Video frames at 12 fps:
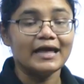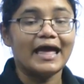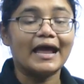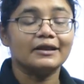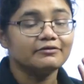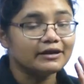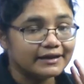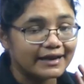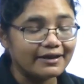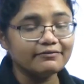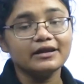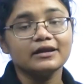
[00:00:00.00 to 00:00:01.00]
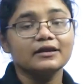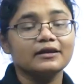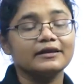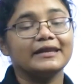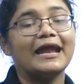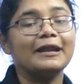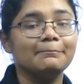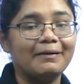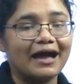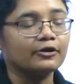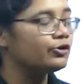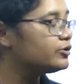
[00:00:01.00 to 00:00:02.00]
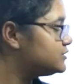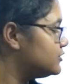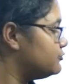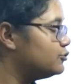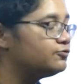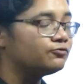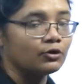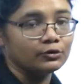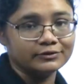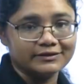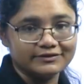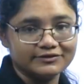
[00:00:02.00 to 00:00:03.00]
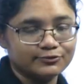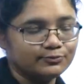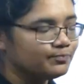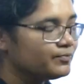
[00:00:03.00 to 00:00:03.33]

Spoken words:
and will never create backlogs if you follow this.